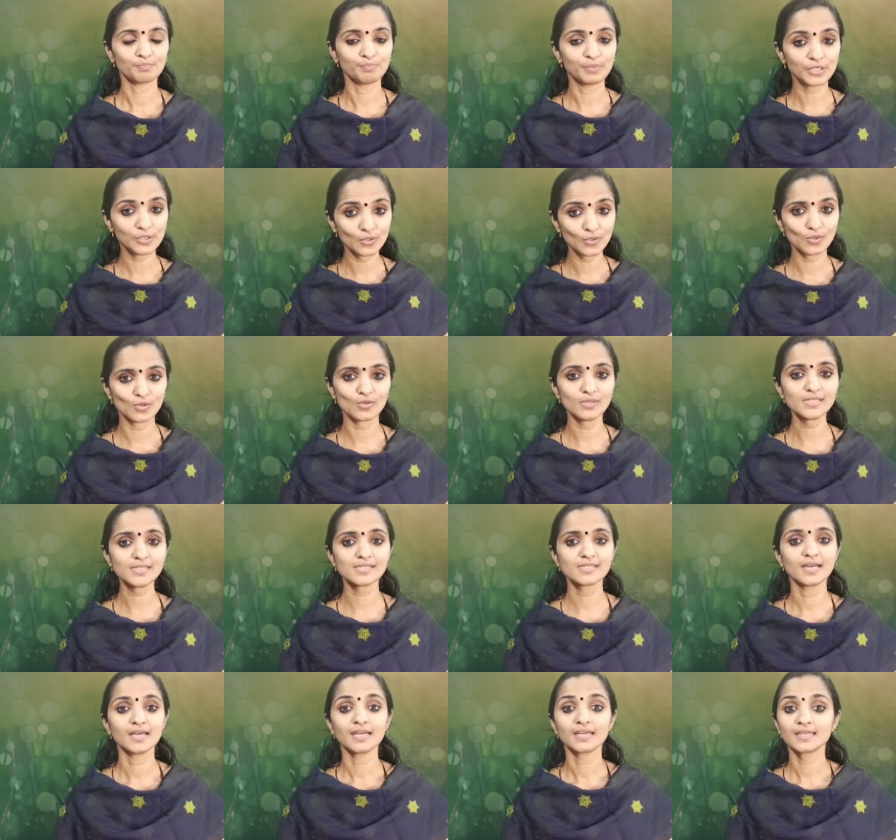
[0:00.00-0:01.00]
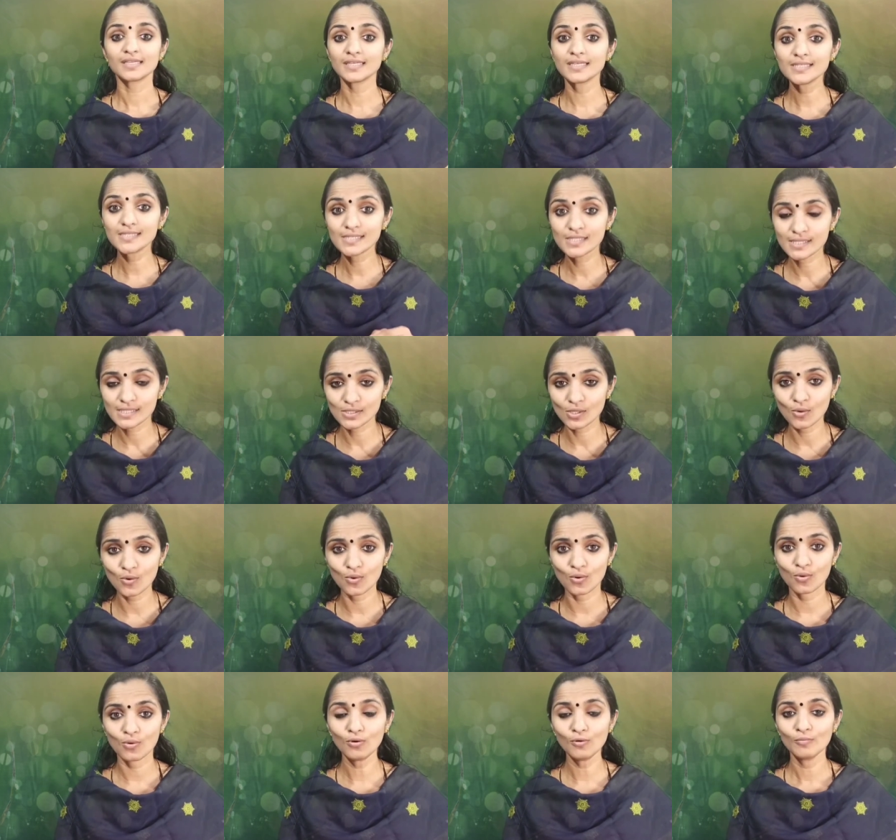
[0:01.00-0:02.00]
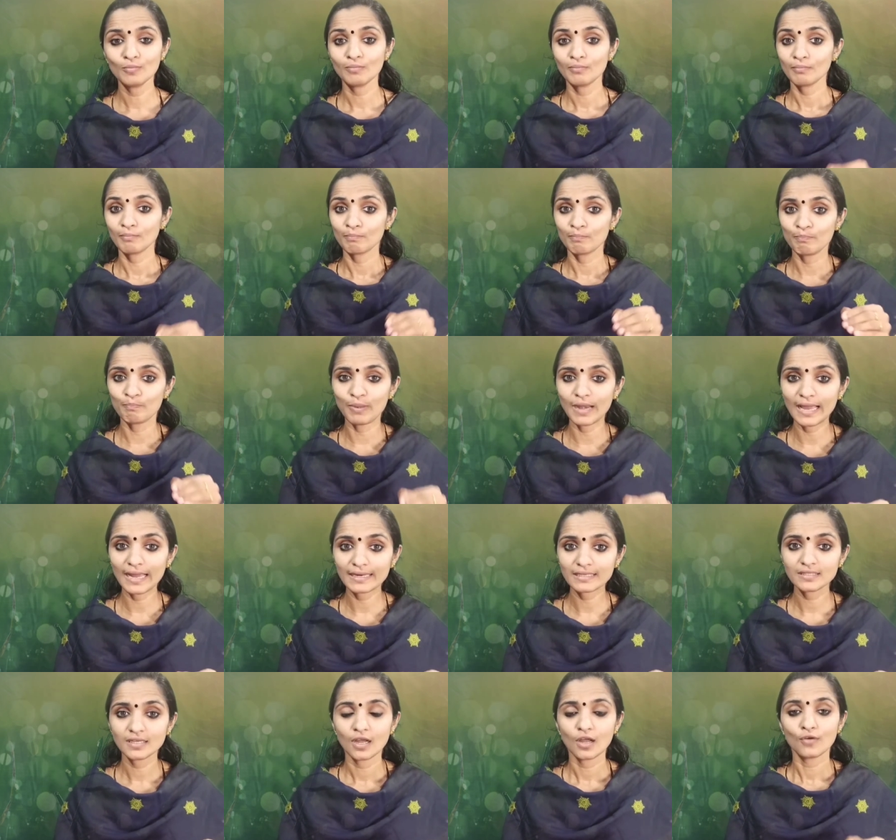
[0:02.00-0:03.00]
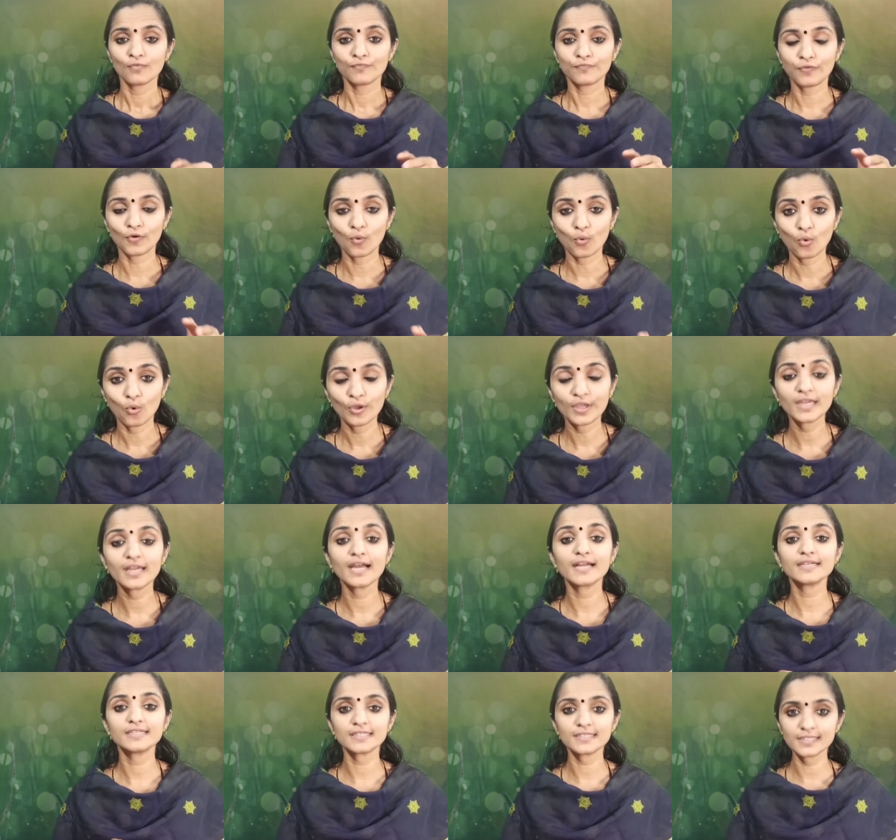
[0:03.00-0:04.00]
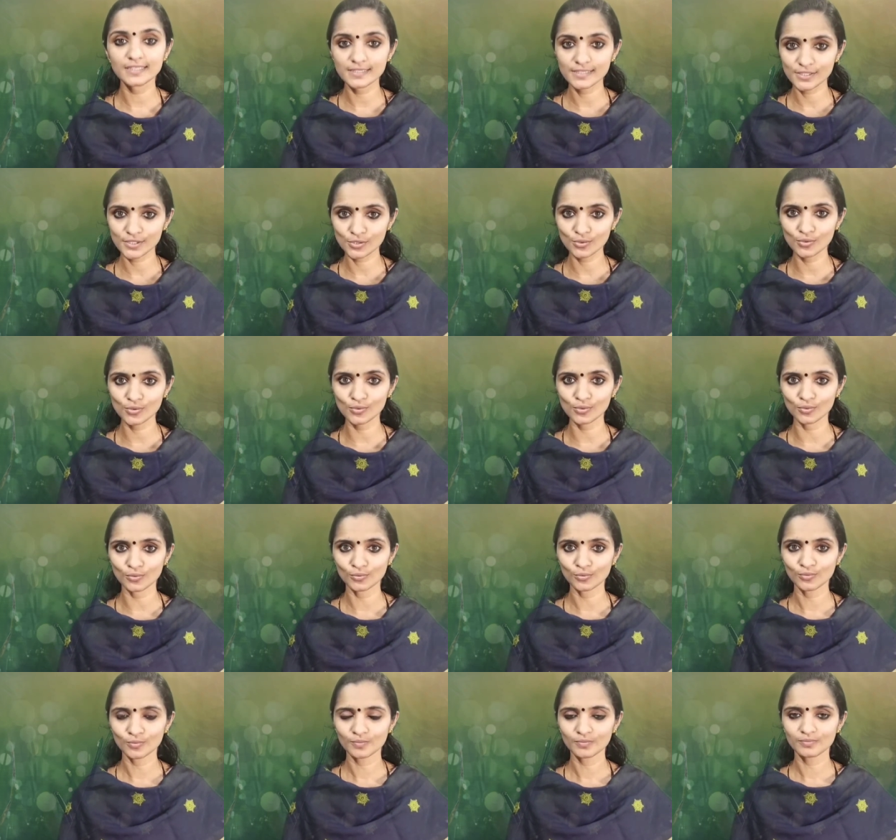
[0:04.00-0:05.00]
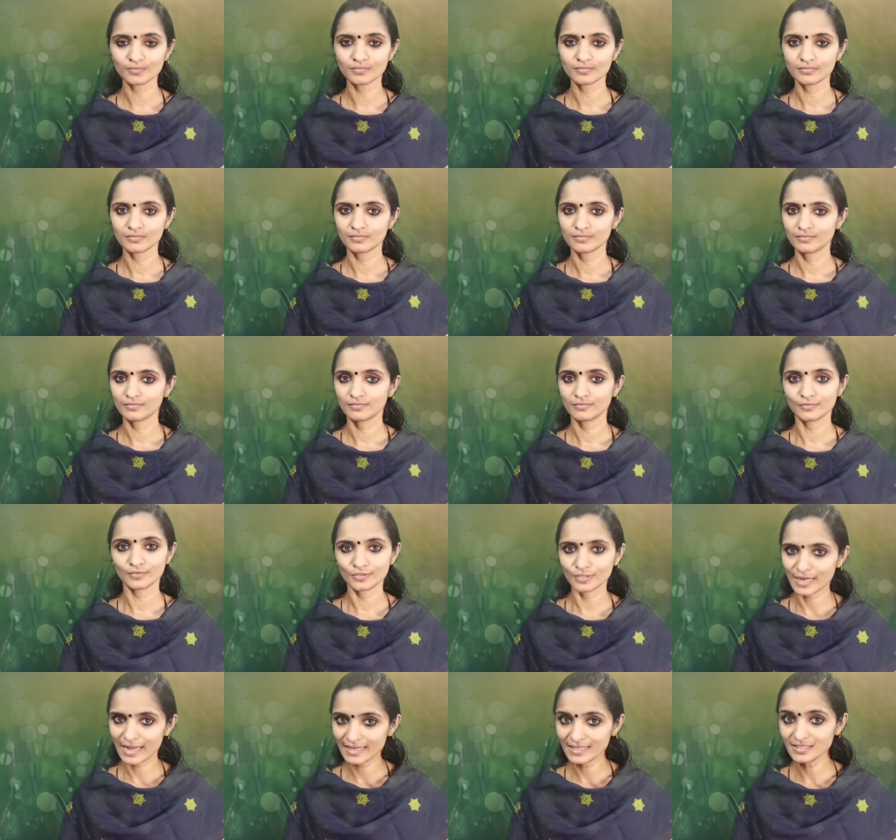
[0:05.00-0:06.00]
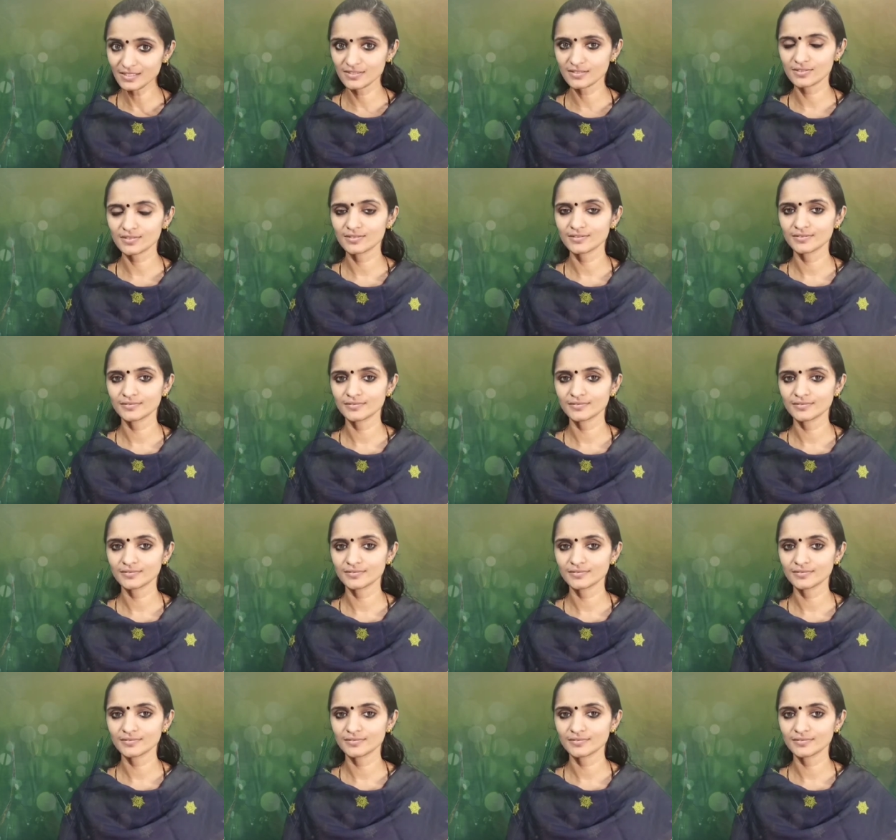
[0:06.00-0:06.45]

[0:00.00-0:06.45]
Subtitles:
Because he saw blood flowing under her shoe. Right?